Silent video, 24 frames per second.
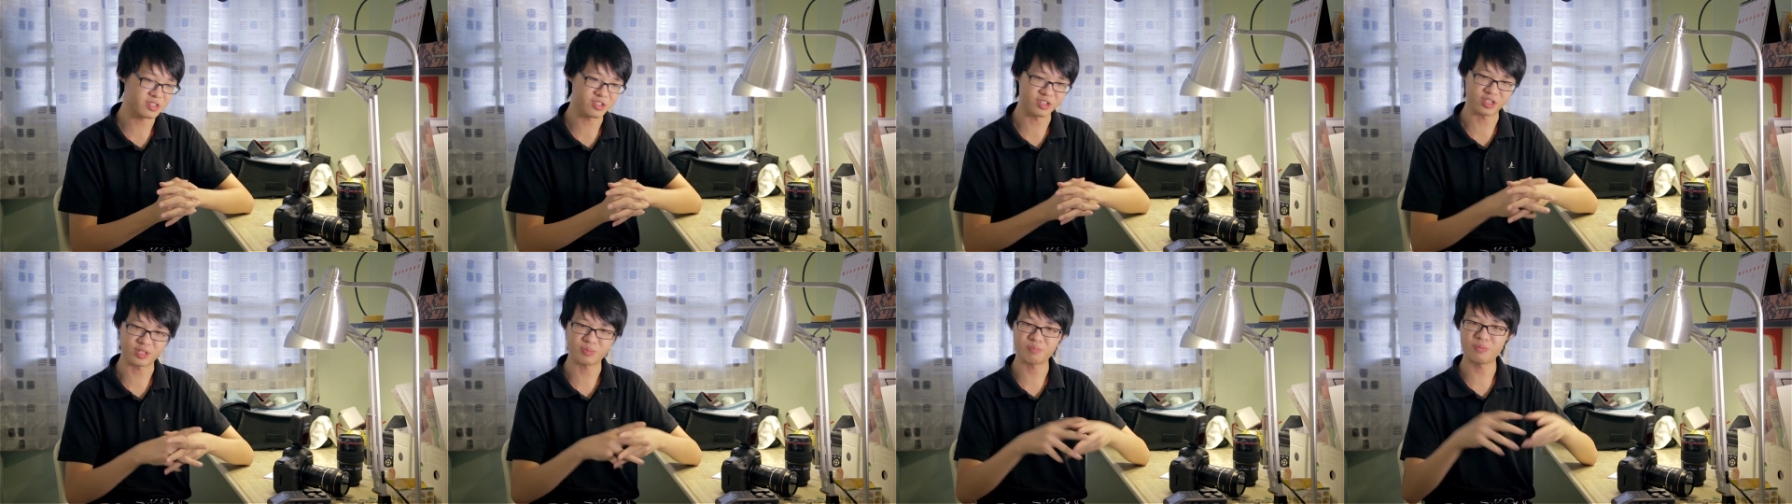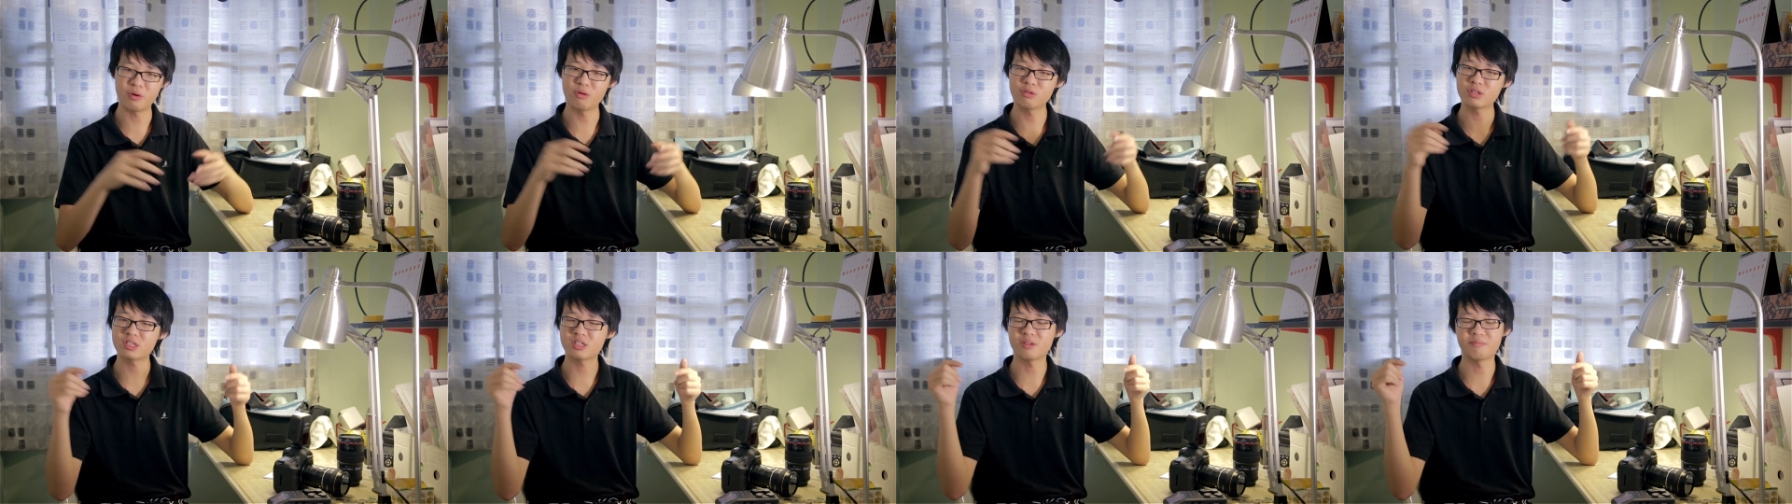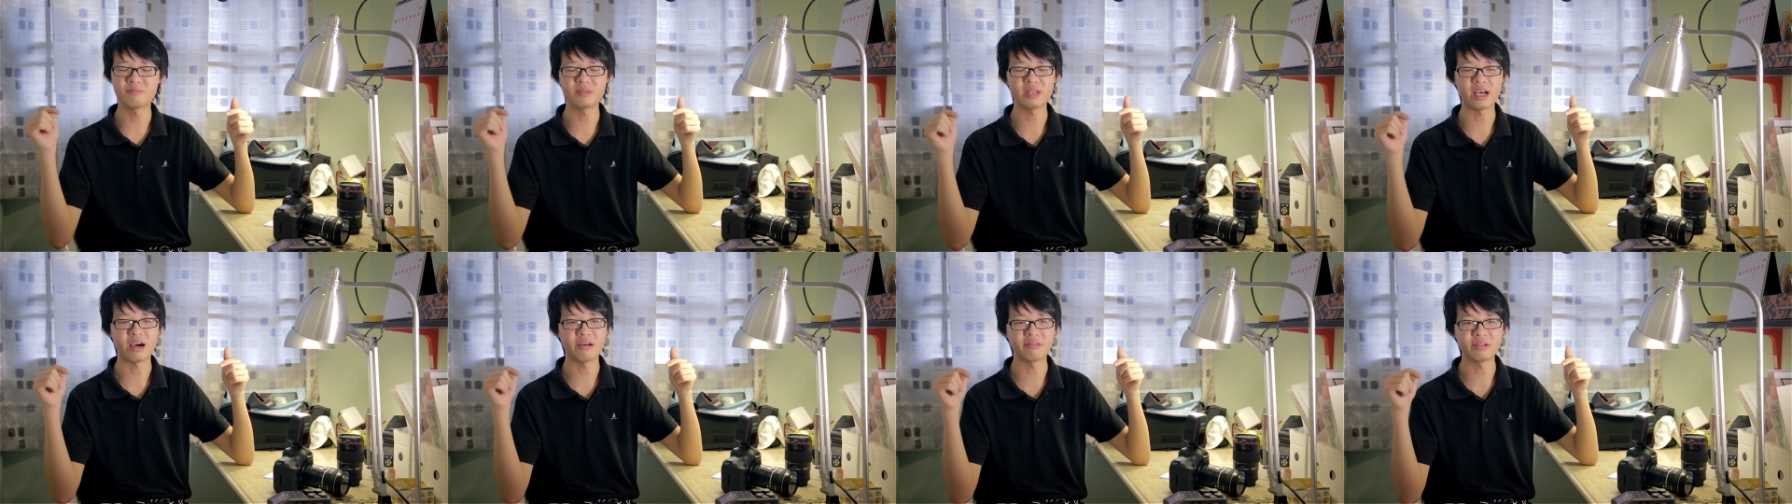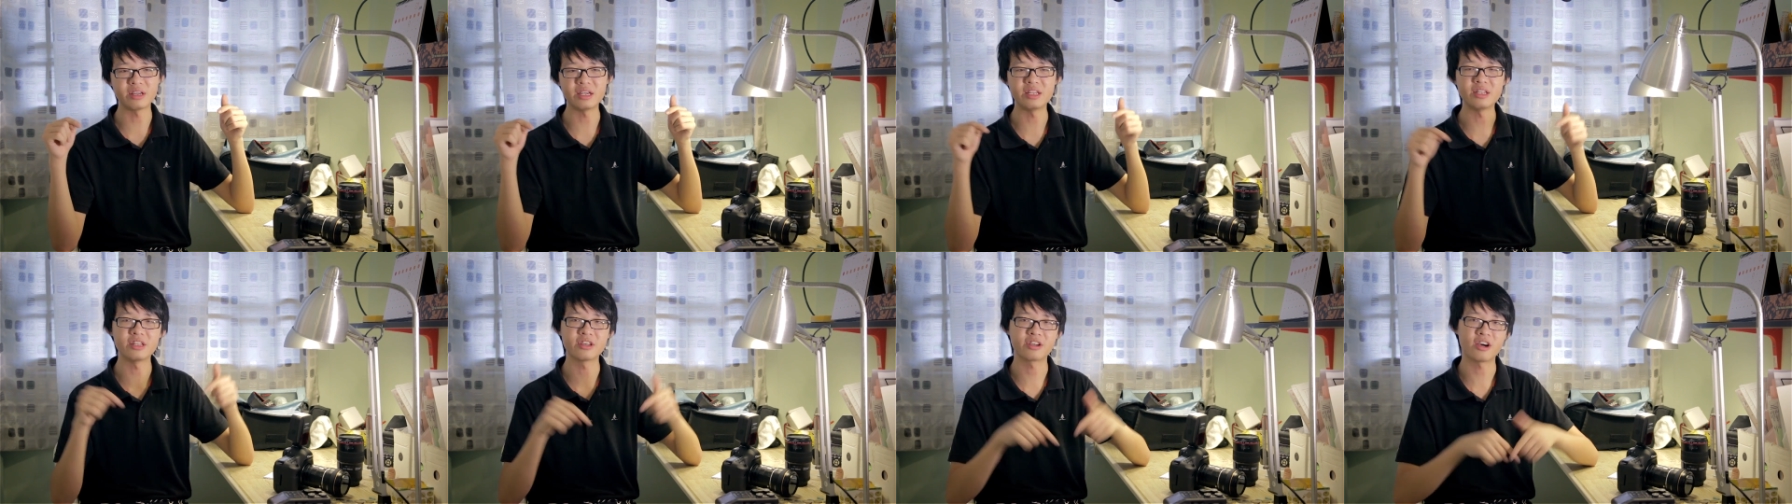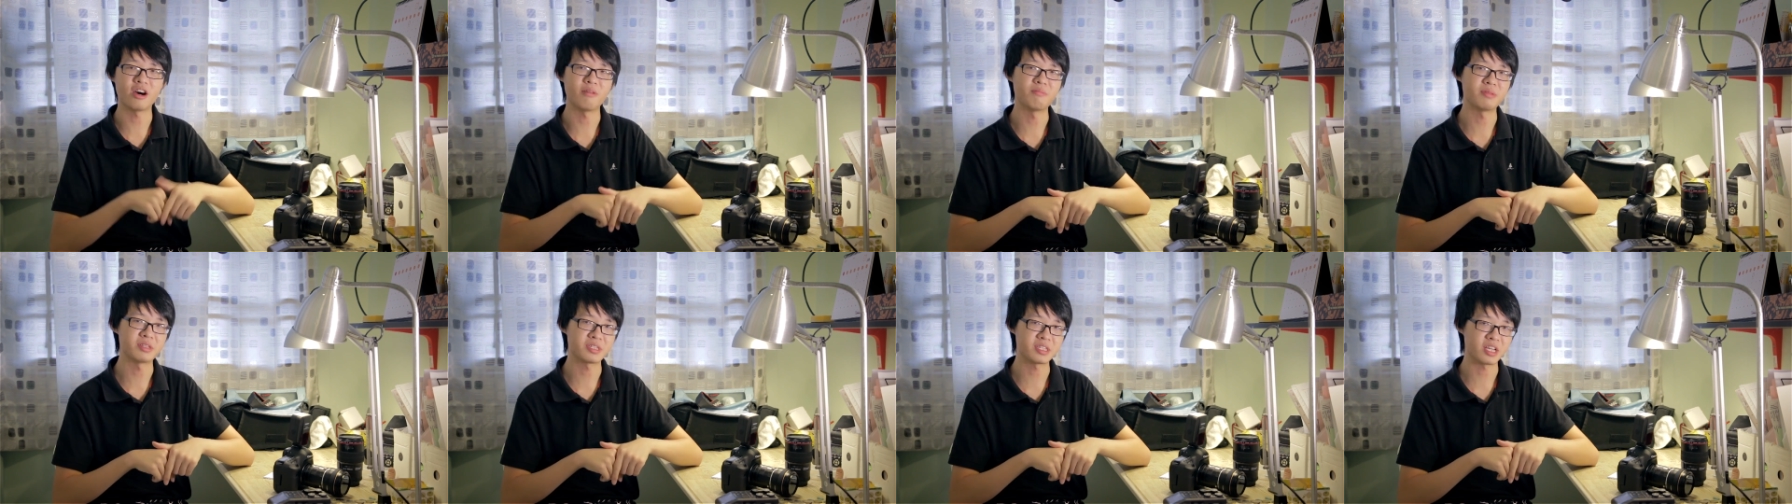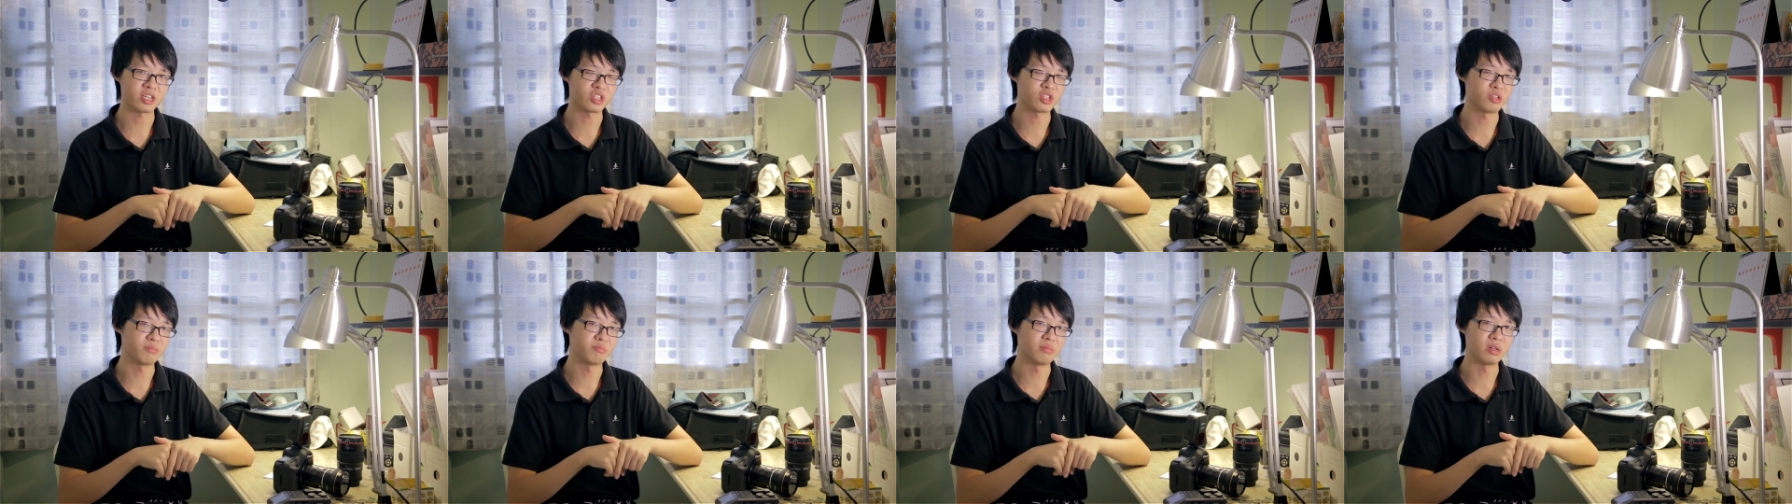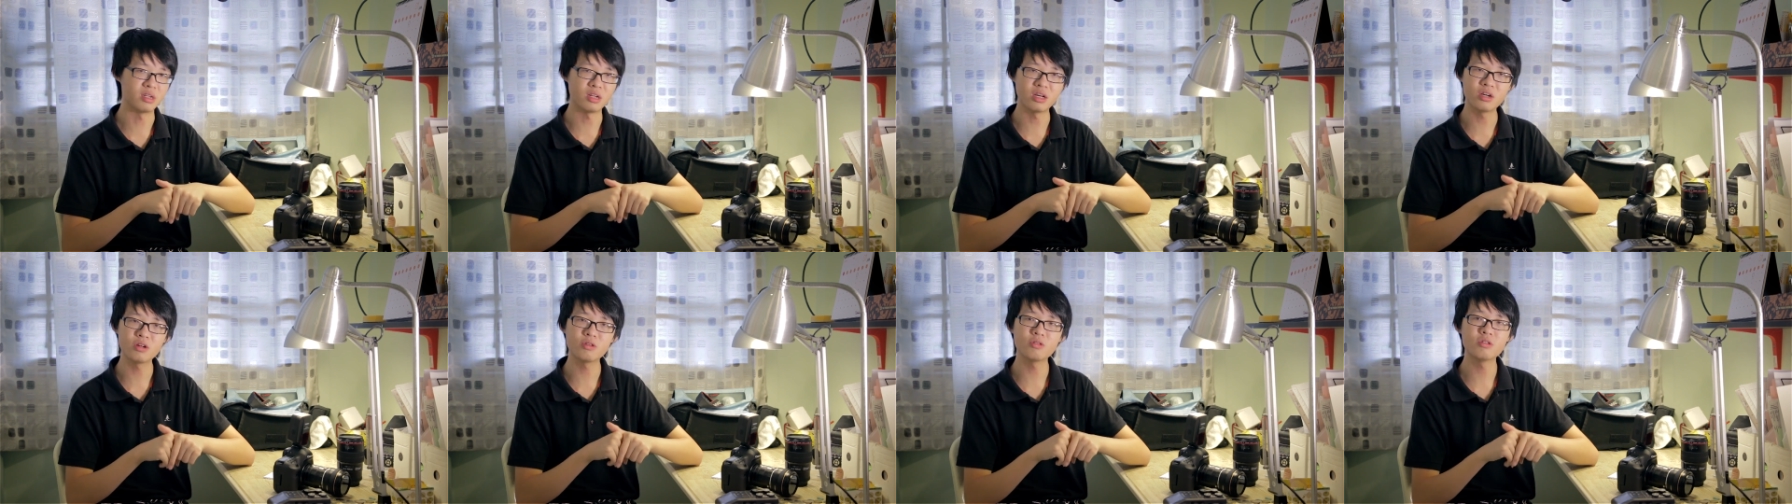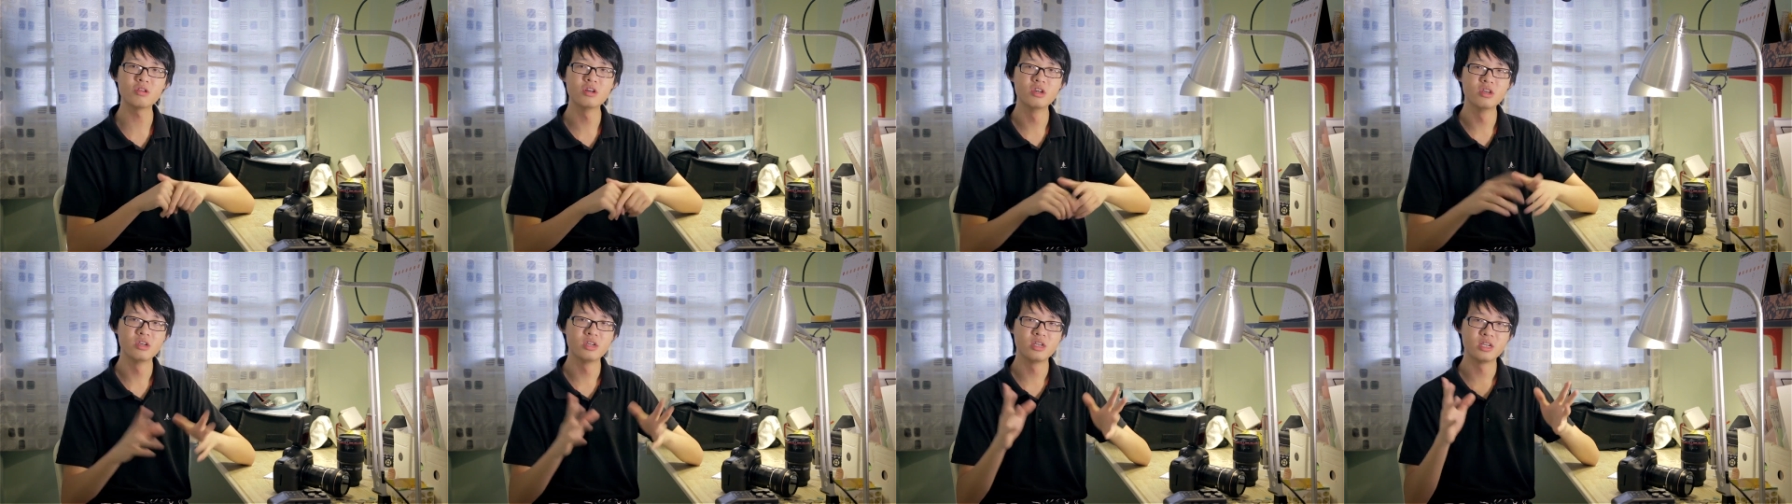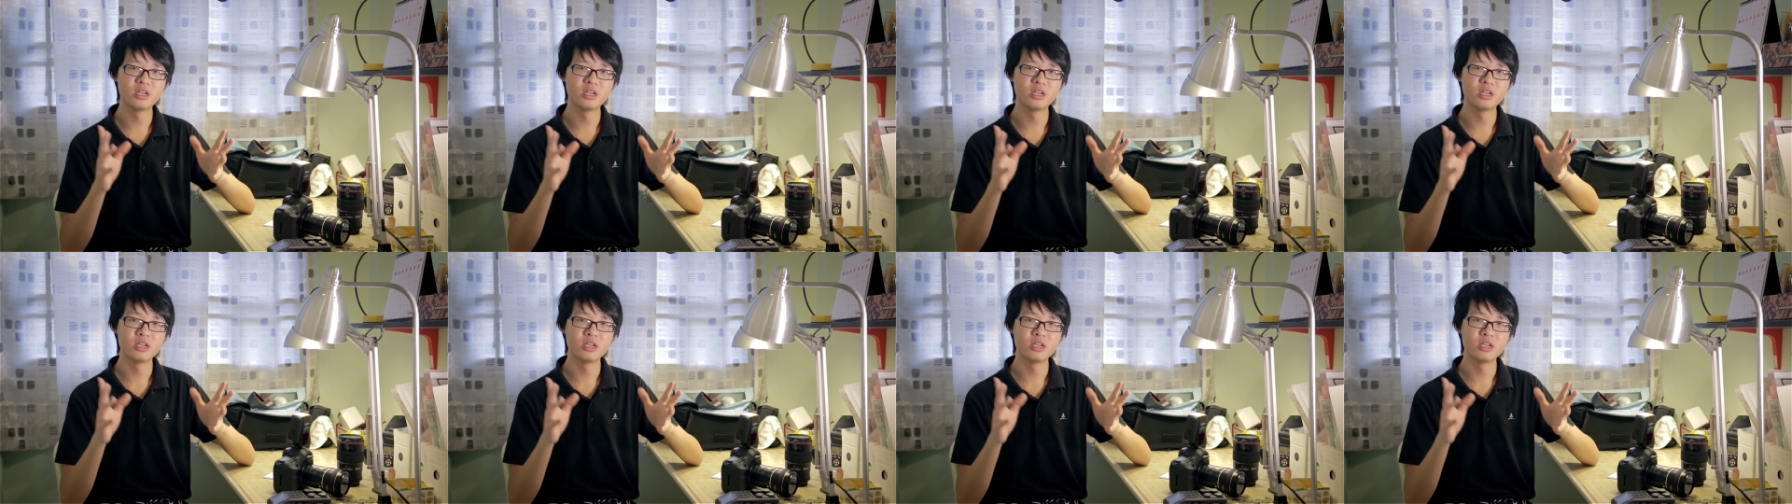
just post them down in the comment section below.